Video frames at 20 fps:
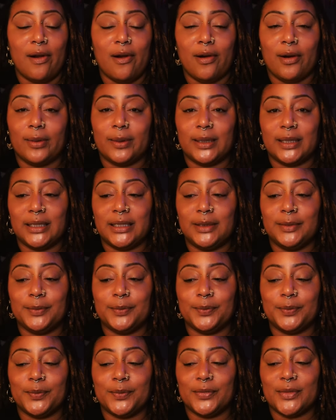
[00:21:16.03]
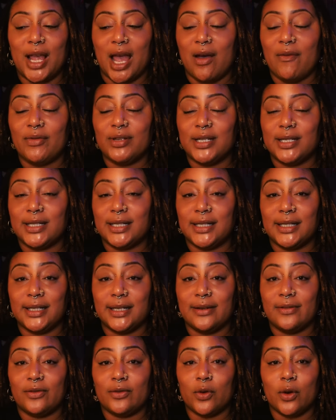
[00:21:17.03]
All right, I haven't done a
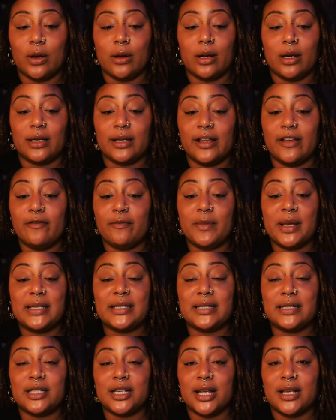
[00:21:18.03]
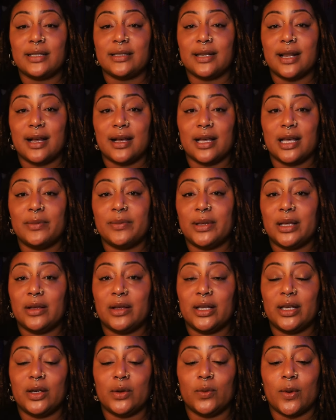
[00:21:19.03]
love or a love message has not come
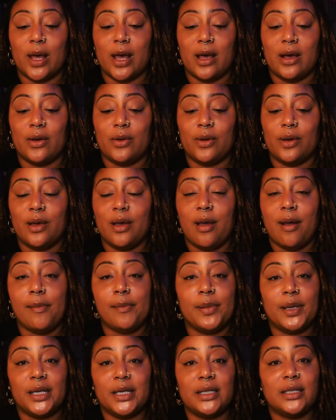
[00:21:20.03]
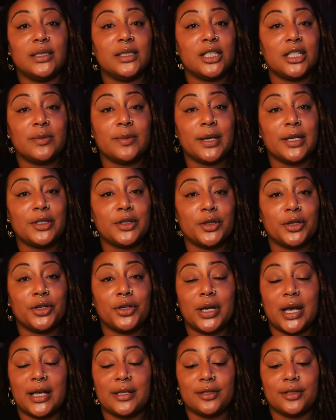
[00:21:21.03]
up in a while, but just make sure
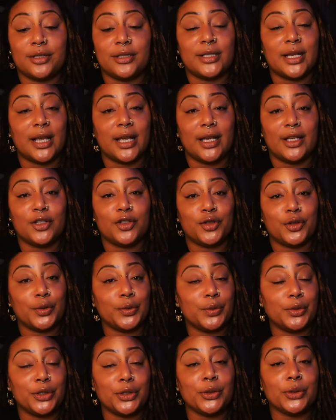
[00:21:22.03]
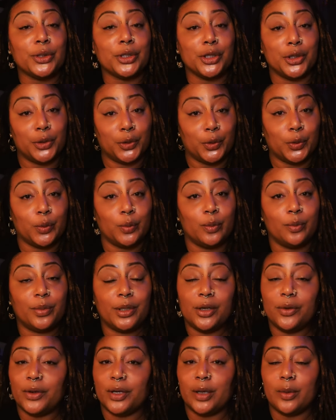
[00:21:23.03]
you guys are staying true to you.
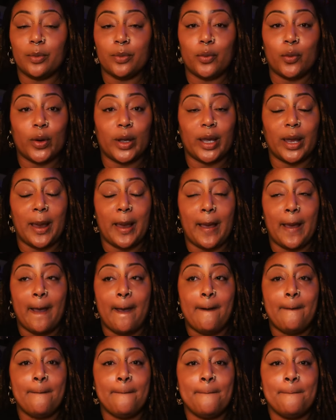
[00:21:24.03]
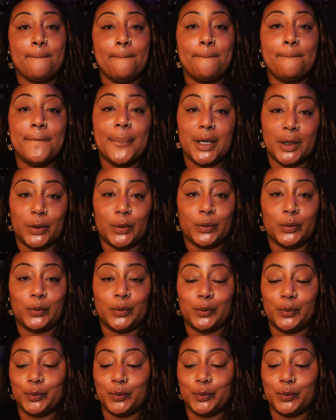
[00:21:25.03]
Period. Point. Boo.